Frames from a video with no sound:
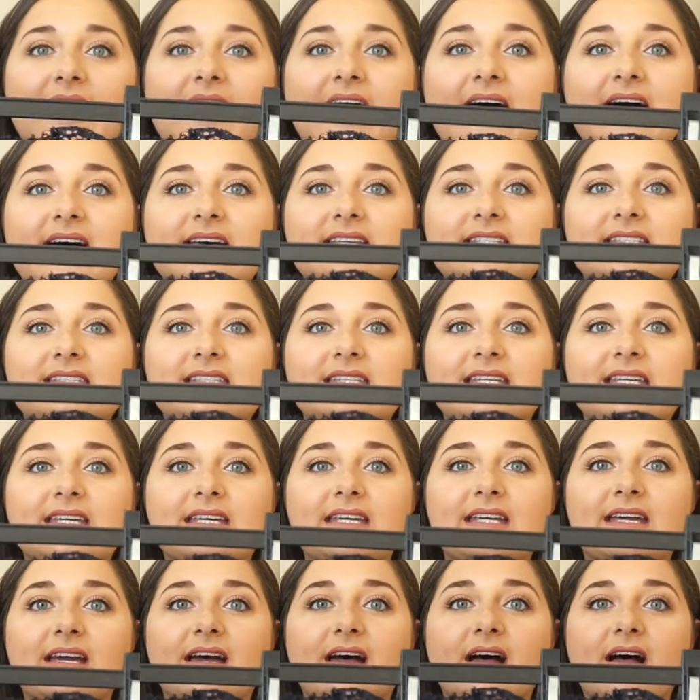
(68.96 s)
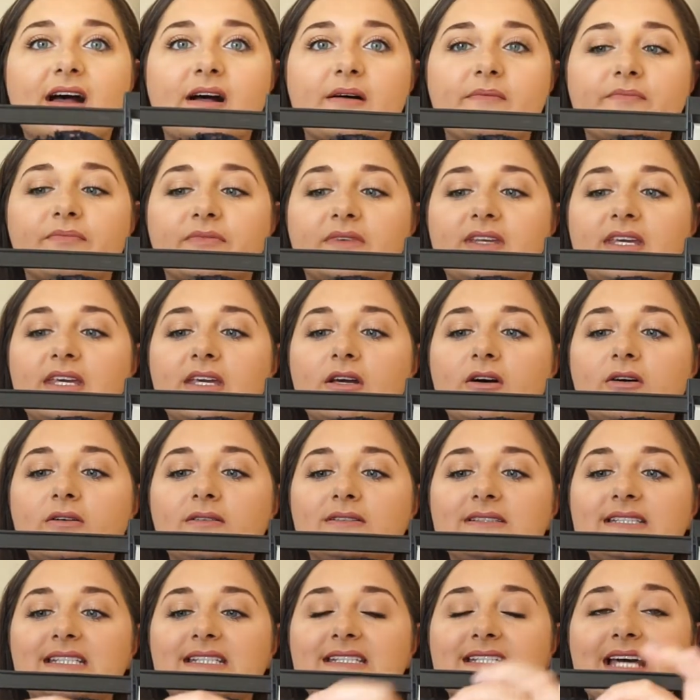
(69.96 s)
has the
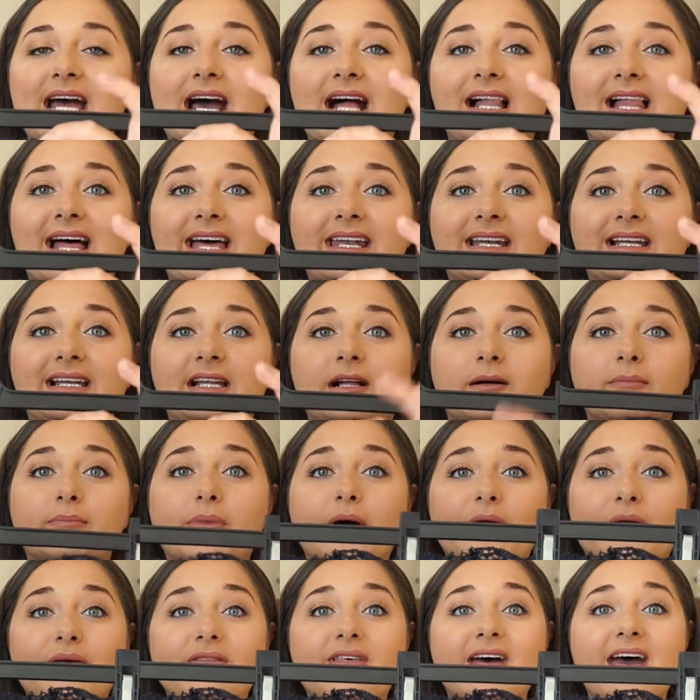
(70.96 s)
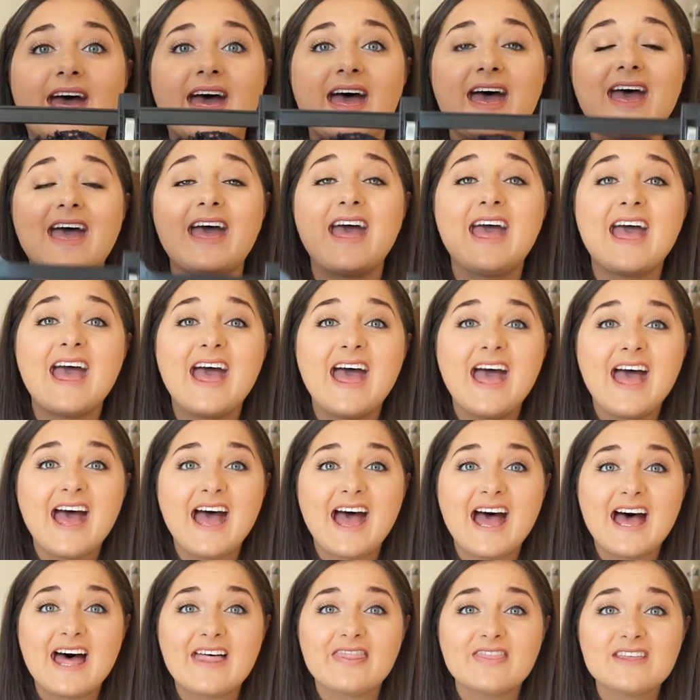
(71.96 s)
keyhole detail and a little bow there.
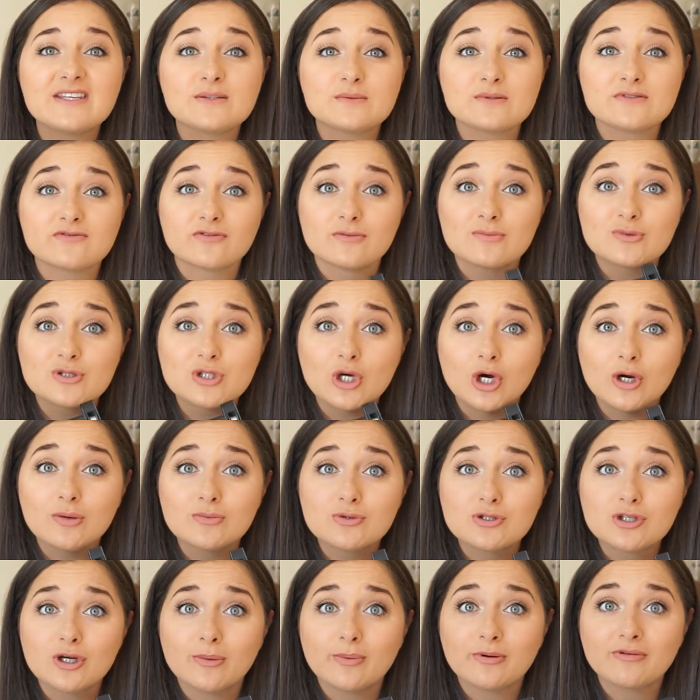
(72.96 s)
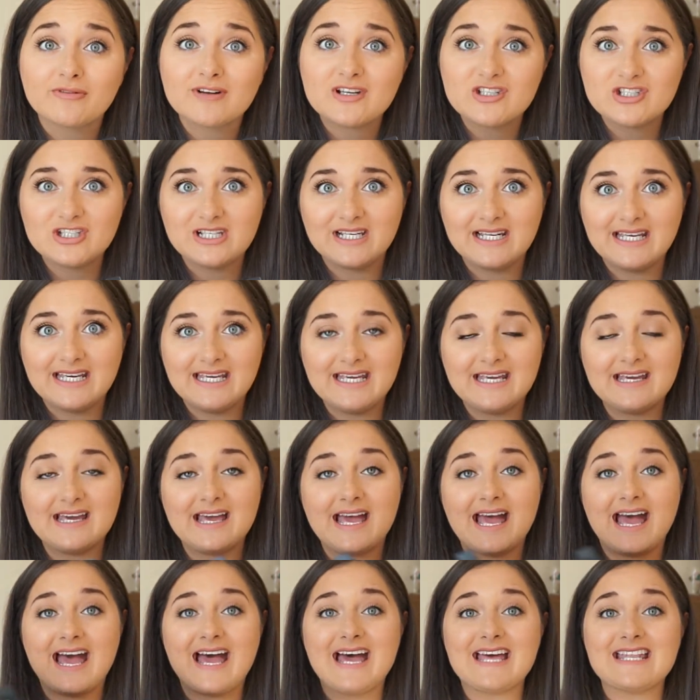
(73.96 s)
And this was from Topshop originally,
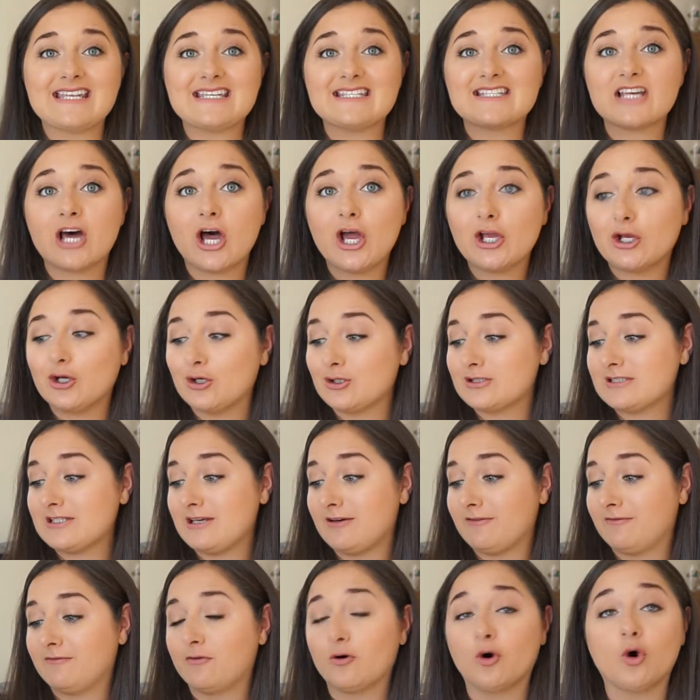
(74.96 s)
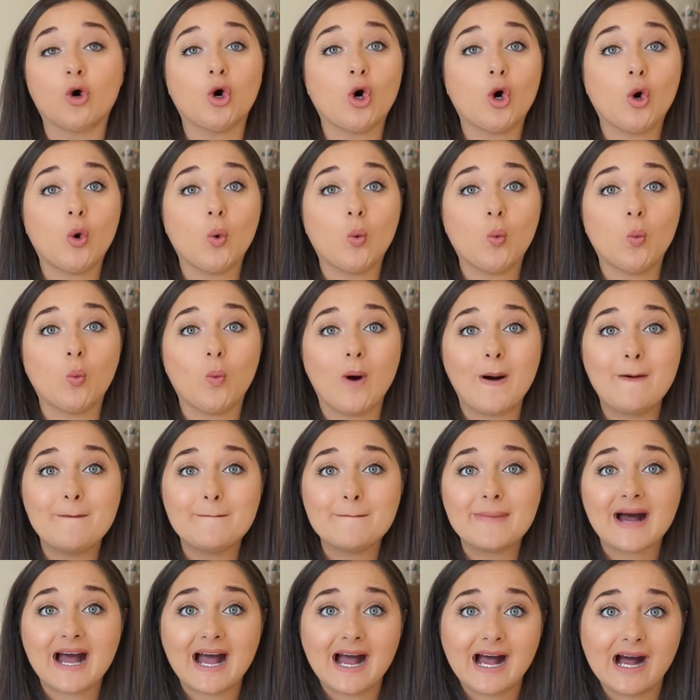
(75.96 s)
and I got it for
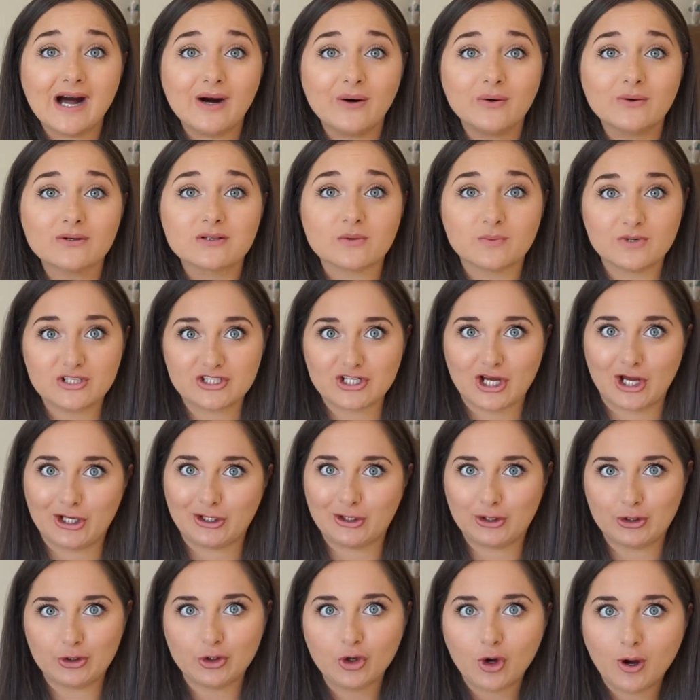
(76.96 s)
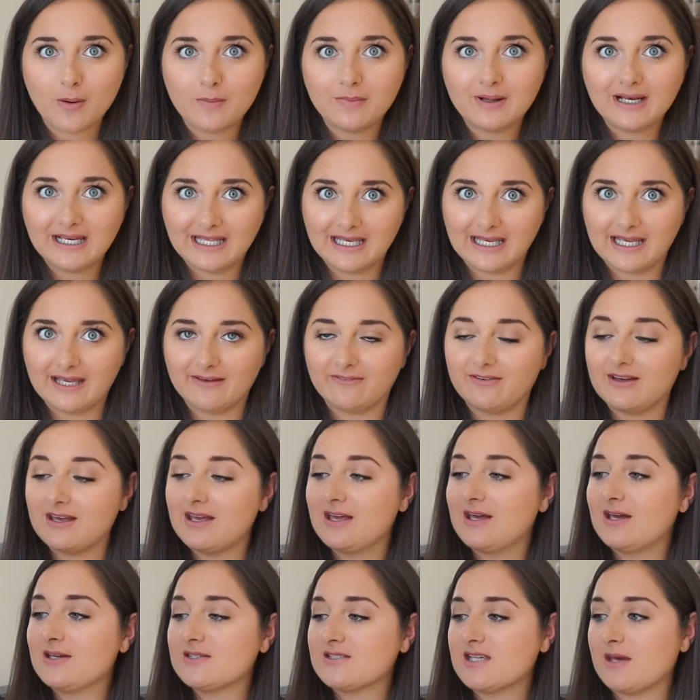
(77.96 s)
£1, which I could not believe.
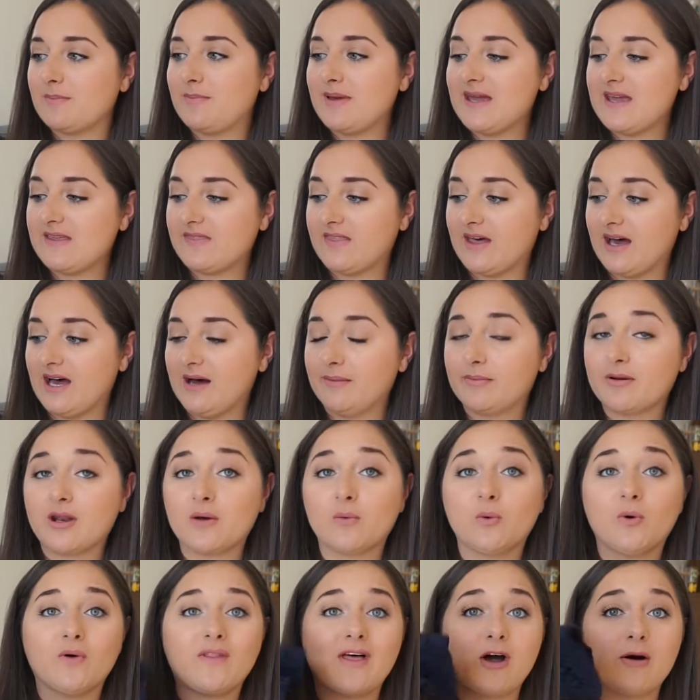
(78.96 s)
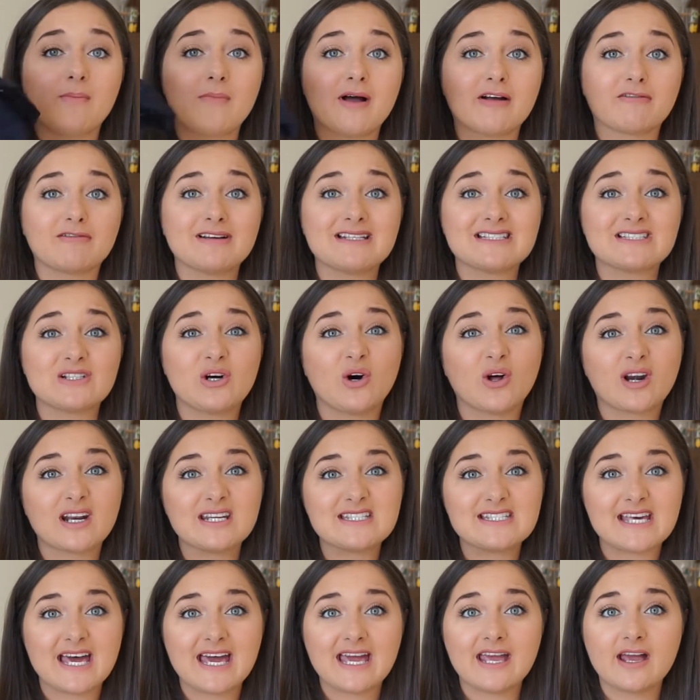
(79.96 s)
So I picked that up and I wore that on my recent
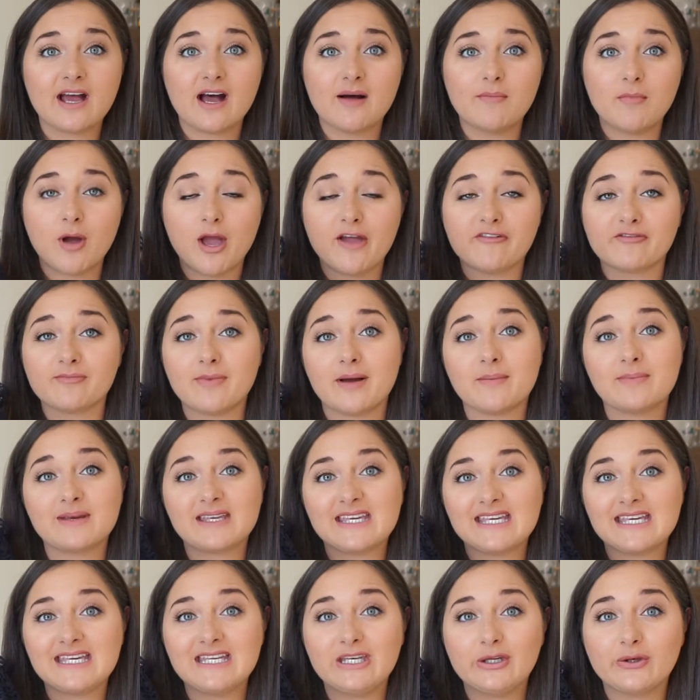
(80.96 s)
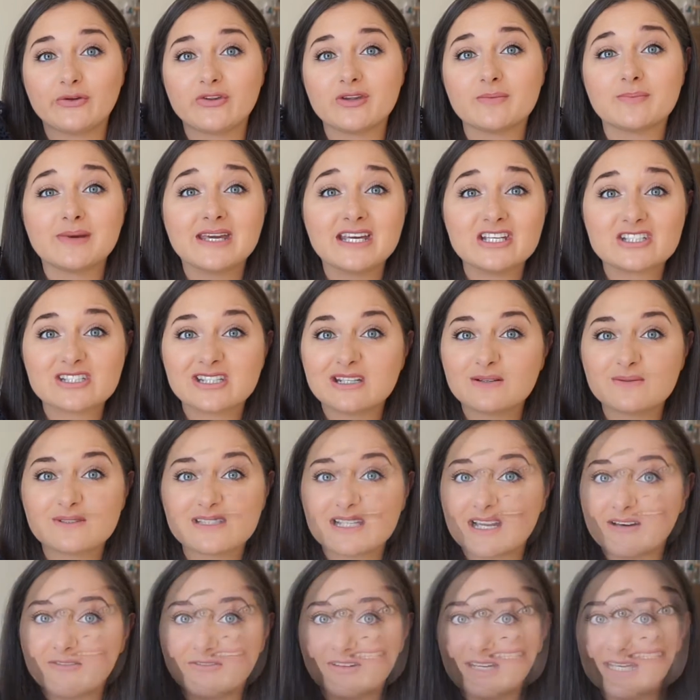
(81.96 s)
holiday over my bikini on the beach, and it was
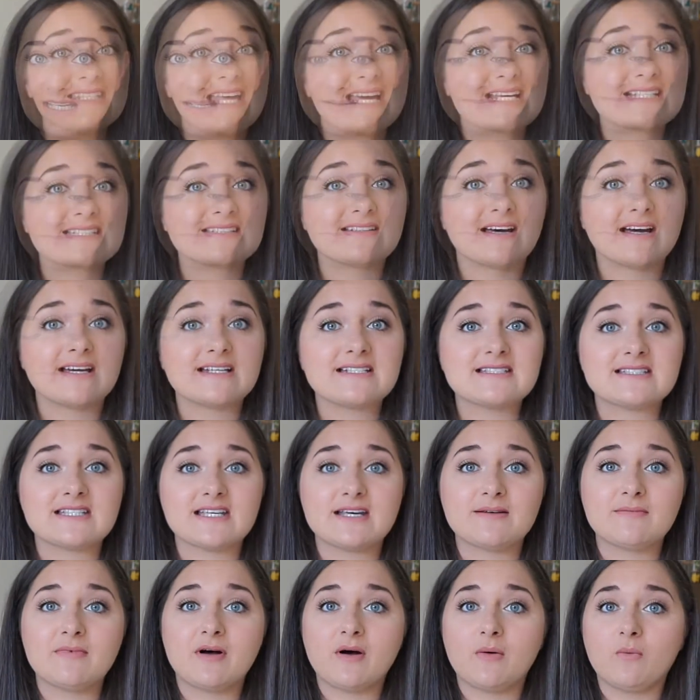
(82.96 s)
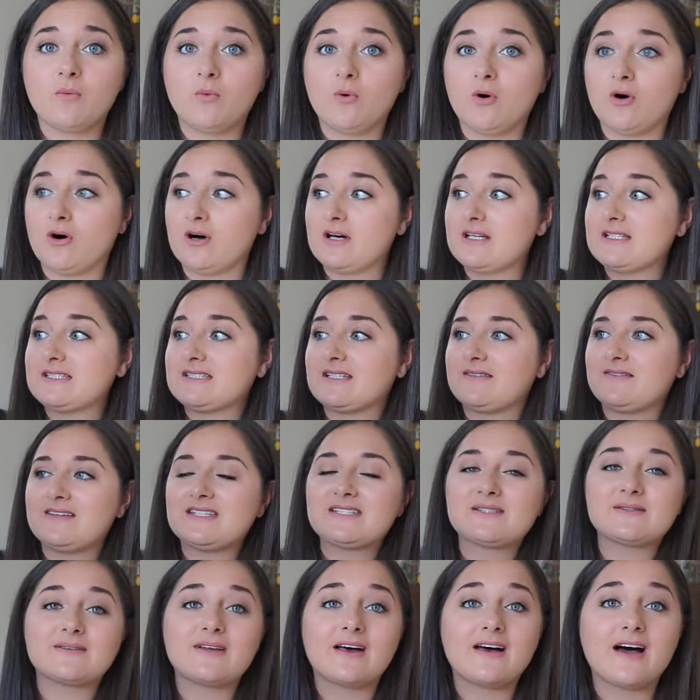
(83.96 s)
lovely. The next item was
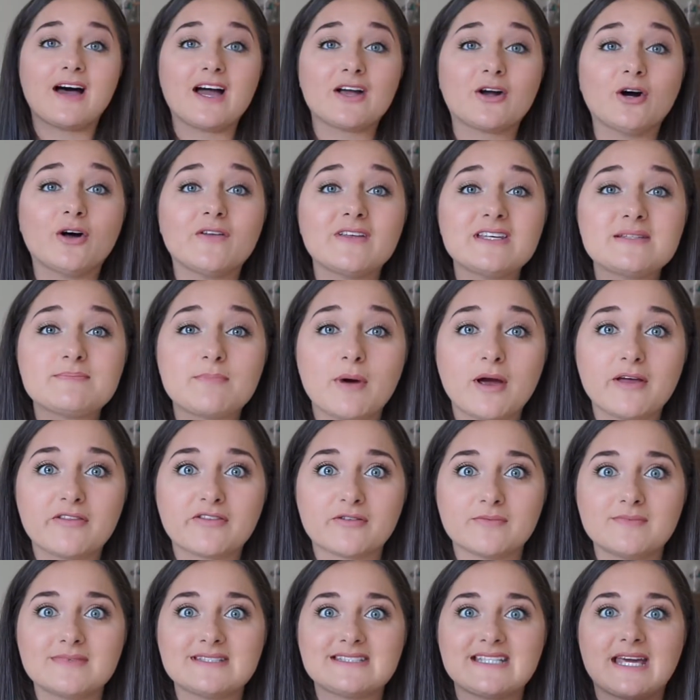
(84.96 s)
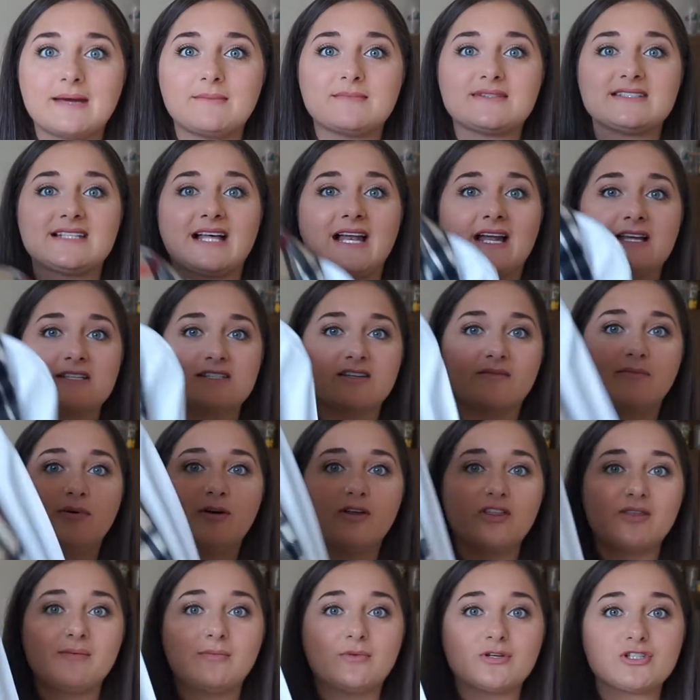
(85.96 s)
this. I got these both from the same seller, so I
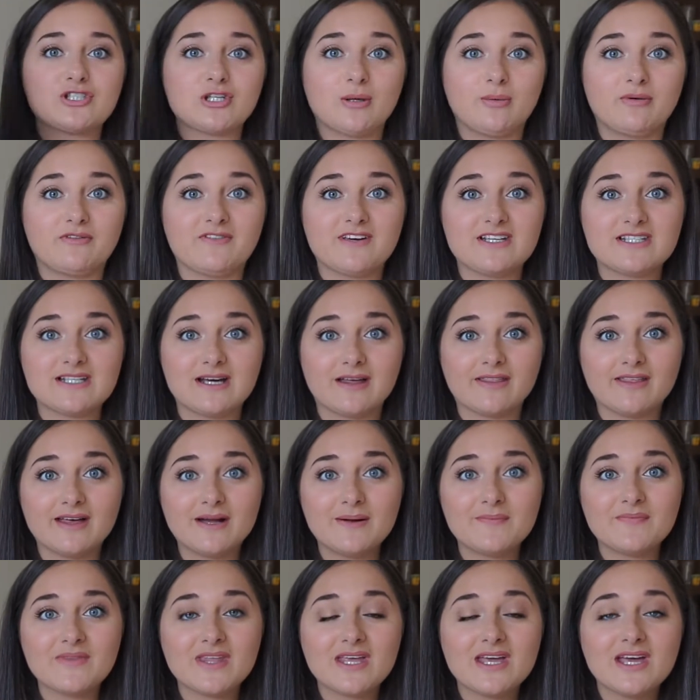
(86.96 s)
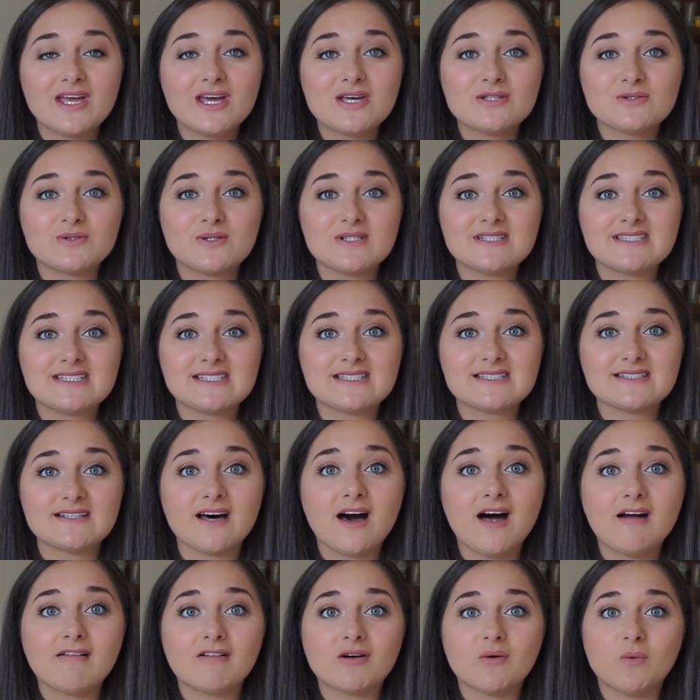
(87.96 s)
put them on top of each other. So it's a
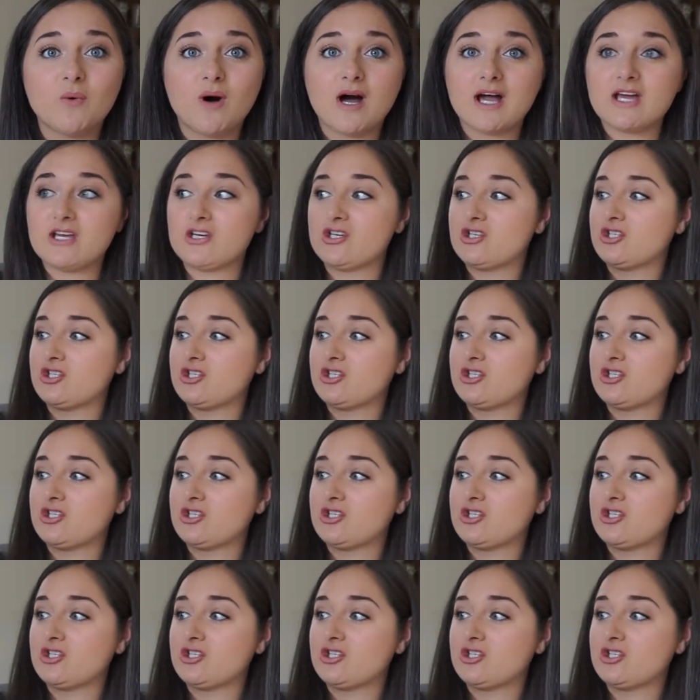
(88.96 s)
Zara white